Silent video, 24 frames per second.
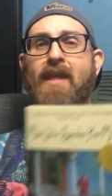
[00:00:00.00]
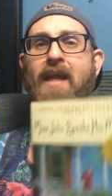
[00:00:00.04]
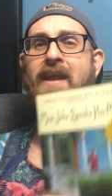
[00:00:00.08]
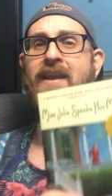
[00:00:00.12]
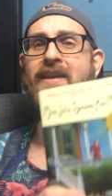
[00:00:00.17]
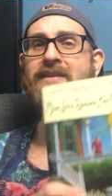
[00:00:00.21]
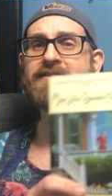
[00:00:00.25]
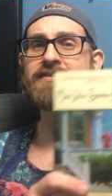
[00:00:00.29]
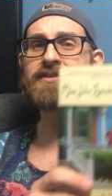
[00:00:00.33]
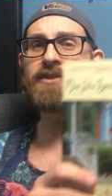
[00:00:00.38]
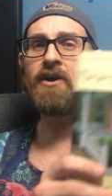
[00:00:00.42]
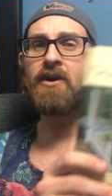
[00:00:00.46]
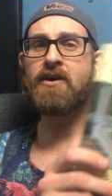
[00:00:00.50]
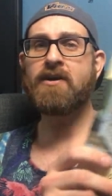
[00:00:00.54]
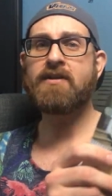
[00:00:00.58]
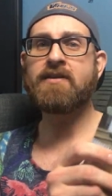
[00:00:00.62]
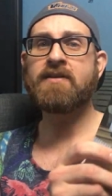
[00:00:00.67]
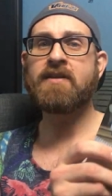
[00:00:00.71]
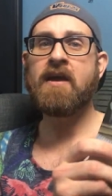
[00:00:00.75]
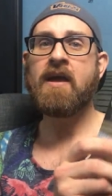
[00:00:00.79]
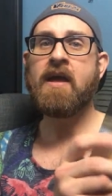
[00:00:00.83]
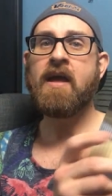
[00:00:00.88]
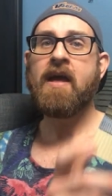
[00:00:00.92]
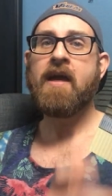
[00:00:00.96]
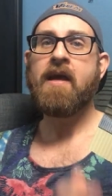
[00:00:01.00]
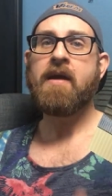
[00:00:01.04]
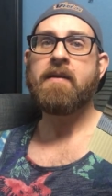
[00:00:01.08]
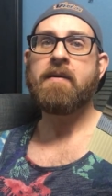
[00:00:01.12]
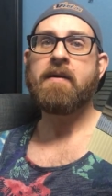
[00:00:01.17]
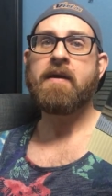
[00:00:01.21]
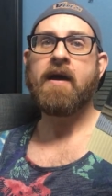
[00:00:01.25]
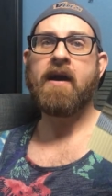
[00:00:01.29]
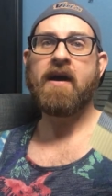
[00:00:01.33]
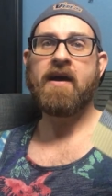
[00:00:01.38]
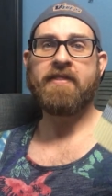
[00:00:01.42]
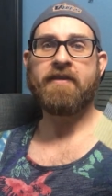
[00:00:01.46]
it's called,
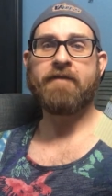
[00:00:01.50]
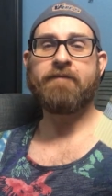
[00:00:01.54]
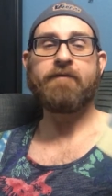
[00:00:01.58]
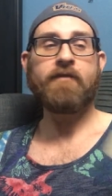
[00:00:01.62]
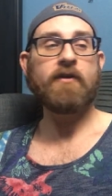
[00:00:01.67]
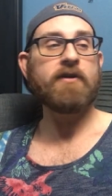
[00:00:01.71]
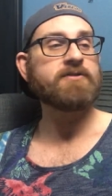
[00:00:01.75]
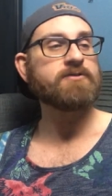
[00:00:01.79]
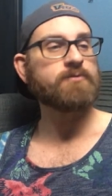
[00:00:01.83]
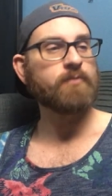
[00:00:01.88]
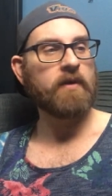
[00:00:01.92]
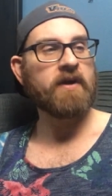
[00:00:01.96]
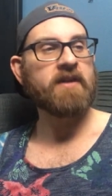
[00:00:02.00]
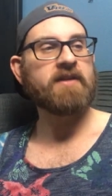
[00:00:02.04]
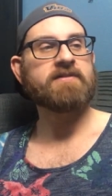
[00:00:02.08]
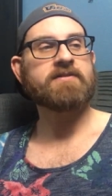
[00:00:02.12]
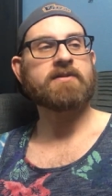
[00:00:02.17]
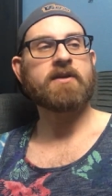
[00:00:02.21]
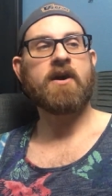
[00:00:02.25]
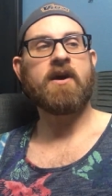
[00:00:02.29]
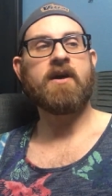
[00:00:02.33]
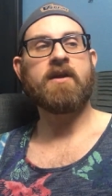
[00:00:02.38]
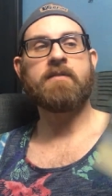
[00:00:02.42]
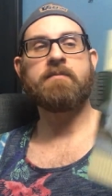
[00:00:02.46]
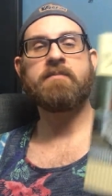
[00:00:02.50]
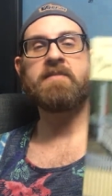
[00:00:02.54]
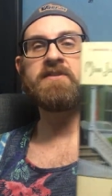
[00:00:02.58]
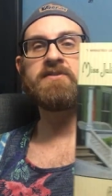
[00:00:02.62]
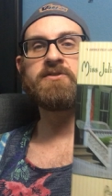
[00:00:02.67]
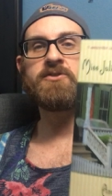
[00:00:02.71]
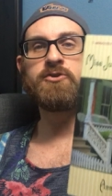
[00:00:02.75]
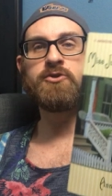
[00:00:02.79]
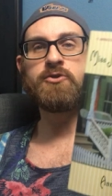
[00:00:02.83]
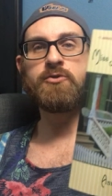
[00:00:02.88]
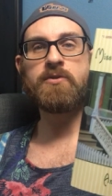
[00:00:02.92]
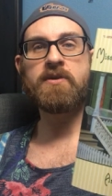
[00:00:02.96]
the first one is called
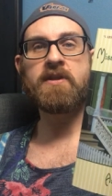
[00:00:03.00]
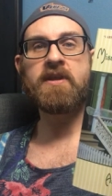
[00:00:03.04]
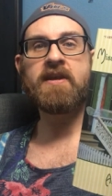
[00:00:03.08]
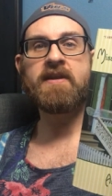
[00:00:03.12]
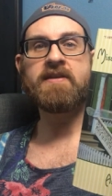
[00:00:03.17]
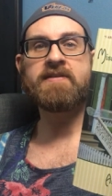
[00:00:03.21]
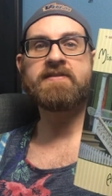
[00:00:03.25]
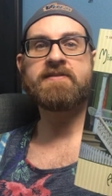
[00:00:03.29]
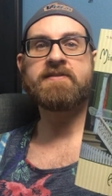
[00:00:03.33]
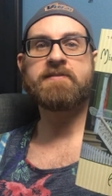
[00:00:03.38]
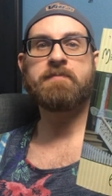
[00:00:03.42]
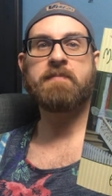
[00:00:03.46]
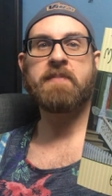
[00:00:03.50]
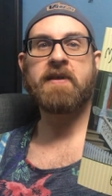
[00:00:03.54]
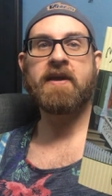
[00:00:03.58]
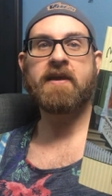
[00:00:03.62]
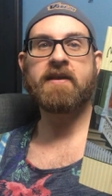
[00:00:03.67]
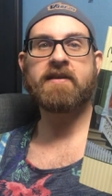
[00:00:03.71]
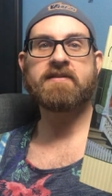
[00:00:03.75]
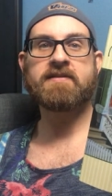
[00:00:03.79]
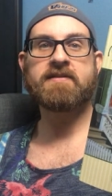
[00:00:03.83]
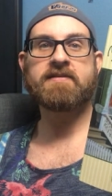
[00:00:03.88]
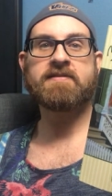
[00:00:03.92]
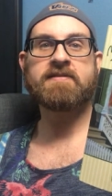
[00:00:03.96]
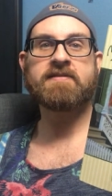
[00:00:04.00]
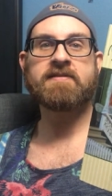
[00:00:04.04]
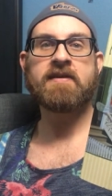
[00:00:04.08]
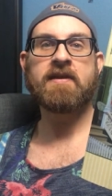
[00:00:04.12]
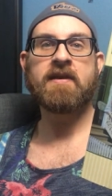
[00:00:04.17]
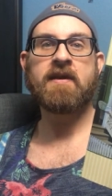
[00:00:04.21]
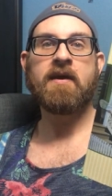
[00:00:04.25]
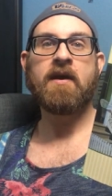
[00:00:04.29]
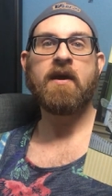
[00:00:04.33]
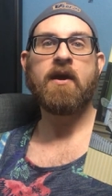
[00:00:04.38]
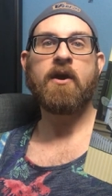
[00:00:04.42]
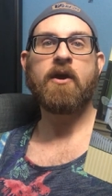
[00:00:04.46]
Miss Julia Speaks
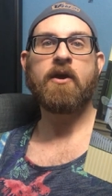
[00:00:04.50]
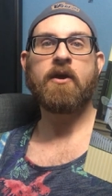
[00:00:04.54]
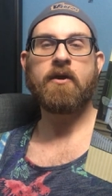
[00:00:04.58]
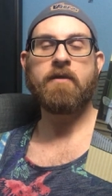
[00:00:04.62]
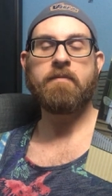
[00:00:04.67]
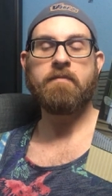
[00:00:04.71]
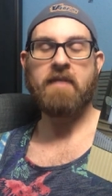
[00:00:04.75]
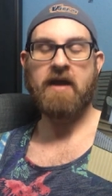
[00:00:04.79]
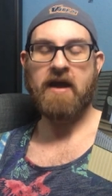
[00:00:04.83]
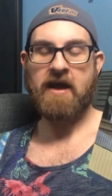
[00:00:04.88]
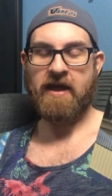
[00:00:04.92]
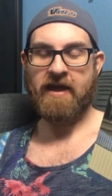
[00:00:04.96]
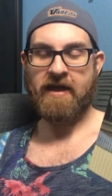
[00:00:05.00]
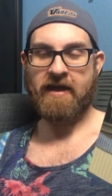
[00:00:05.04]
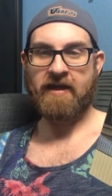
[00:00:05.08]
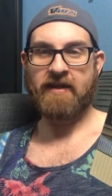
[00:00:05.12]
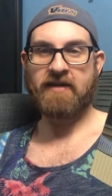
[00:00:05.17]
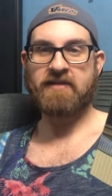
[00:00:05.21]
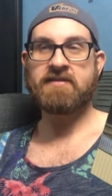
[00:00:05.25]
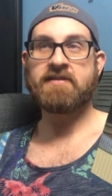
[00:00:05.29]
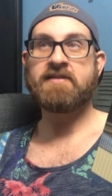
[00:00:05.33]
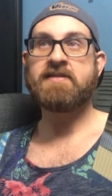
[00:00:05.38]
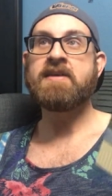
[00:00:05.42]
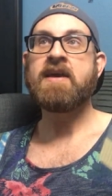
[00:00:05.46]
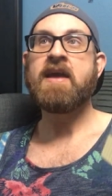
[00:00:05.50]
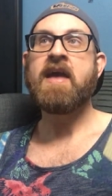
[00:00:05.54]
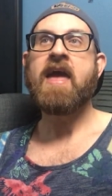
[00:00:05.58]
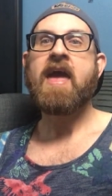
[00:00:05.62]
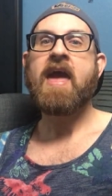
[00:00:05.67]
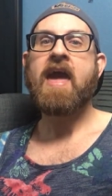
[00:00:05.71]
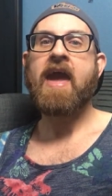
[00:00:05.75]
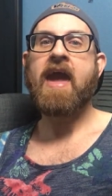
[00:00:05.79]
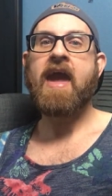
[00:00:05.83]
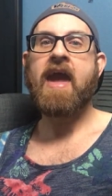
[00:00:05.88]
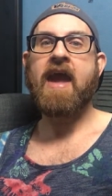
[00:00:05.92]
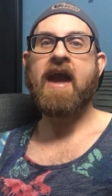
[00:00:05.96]
Her Mind,
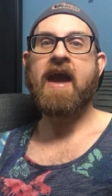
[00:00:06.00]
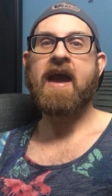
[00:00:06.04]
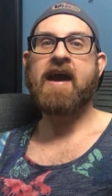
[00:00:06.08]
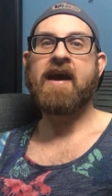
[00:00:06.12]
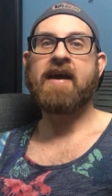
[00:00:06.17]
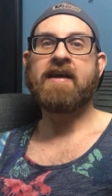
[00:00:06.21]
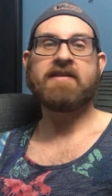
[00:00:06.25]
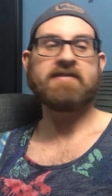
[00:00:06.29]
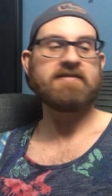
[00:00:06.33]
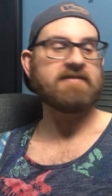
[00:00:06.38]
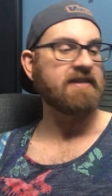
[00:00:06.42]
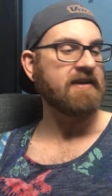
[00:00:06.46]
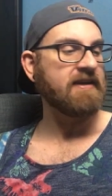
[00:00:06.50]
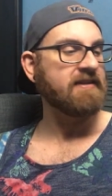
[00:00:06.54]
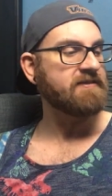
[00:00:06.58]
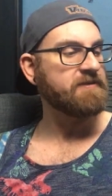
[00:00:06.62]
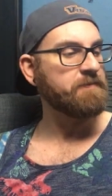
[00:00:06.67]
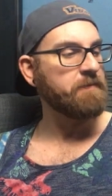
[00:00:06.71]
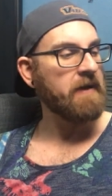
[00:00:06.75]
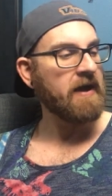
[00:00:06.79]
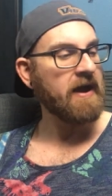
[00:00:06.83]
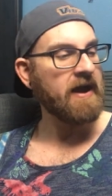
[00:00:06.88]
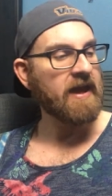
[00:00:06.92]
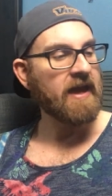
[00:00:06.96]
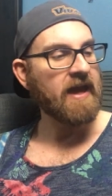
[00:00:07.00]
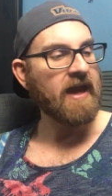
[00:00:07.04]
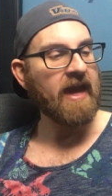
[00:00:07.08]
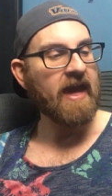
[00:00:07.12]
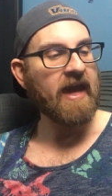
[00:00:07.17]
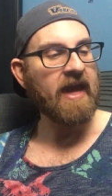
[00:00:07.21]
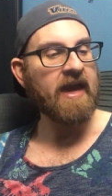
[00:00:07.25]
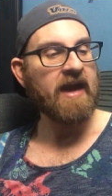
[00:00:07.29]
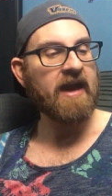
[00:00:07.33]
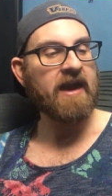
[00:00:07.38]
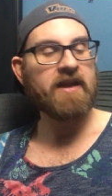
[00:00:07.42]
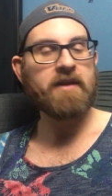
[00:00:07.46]
and it's by
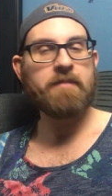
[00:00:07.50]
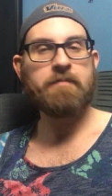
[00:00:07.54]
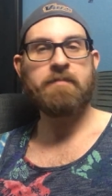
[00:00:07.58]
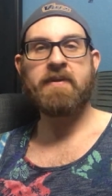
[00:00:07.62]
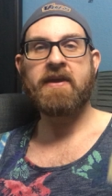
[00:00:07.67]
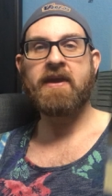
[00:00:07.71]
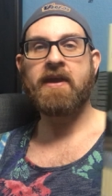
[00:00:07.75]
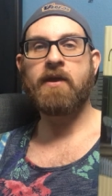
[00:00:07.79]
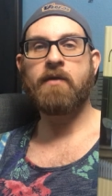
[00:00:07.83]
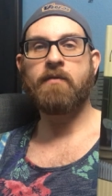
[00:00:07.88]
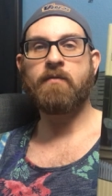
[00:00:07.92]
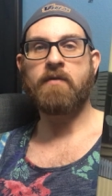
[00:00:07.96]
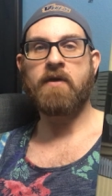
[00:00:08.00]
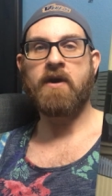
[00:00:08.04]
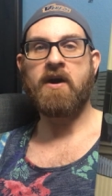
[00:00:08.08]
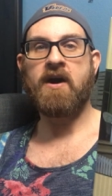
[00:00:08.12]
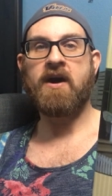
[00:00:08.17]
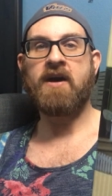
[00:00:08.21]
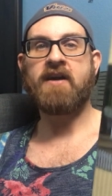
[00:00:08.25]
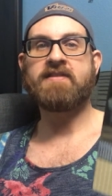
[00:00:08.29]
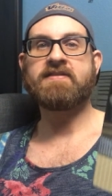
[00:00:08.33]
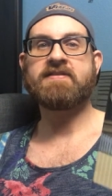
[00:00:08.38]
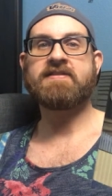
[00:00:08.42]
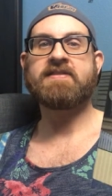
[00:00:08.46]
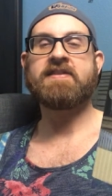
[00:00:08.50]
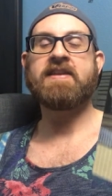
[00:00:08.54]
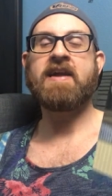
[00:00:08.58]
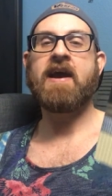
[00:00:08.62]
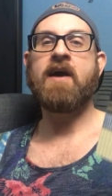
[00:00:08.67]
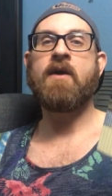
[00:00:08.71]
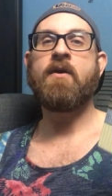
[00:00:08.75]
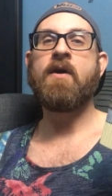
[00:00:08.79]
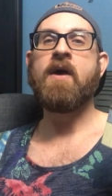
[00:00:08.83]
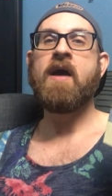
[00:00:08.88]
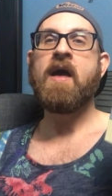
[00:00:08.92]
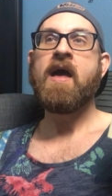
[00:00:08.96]
Anne B. Ross.
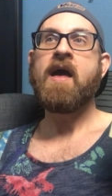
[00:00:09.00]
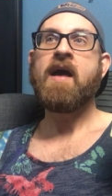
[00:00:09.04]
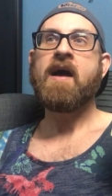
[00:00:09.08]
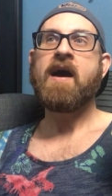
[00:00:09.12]
Now,